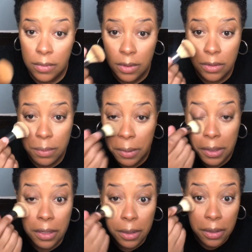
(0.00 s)
Looks
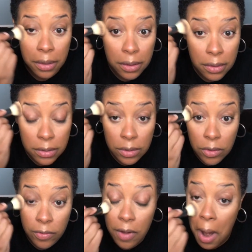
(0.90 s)
pretty good
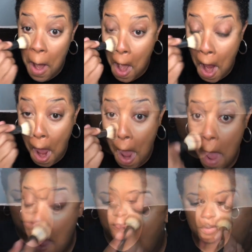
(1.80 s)
so far.
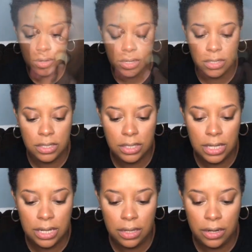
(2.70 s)
For
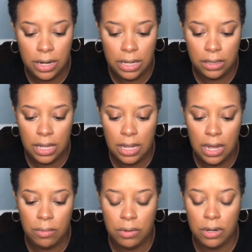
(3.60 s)
concealer, I think
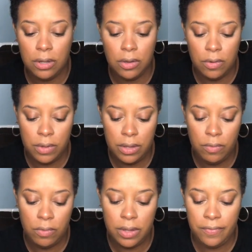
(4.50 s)
I want to go
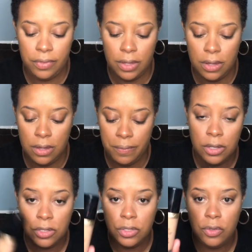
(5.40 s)
in with the
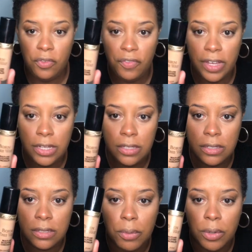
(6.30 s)
Too
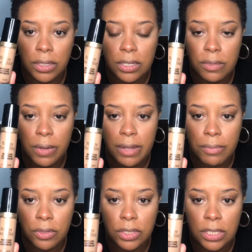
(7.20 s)
Faced Born This Way
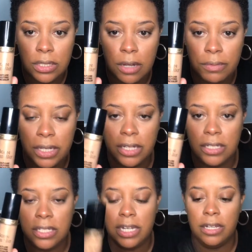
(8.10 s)
Multi Sculpting
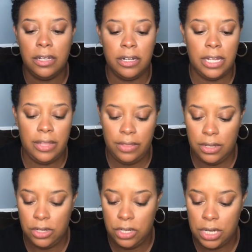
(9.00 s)
Concealer in the
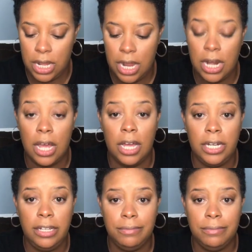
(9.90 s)
shade Honey.